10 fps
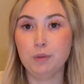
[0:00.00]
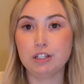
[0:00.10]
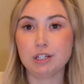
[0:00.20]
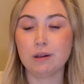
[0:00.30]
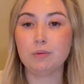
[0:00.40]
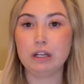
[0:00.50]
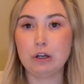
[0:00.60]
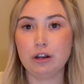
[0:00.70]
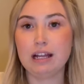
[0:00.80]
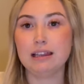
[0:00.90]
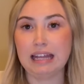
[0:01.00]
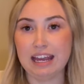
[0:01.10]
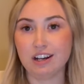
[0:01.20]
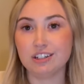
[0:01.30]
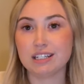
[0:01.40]
so that we create
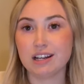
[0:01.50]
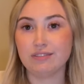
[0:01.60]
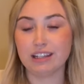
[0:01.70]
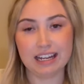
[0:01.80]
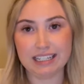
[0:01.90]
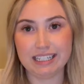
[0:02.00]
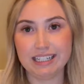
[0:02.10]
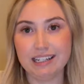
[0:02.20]
layers of light.